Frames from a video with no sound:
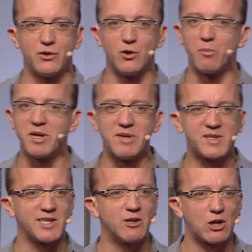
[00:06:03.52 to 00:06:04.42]
You'll be
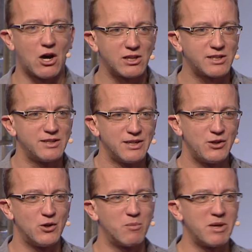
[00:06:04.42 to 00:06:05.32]
missing a lot.
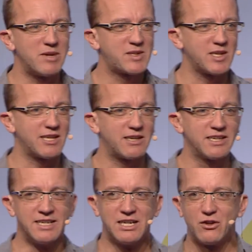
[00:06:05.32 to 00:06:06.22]
You'll be missing
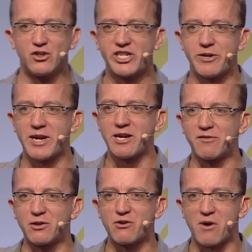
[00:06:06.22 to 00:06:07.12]
the cheering
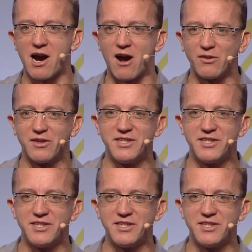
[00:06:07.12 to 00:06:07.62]
of the crowd,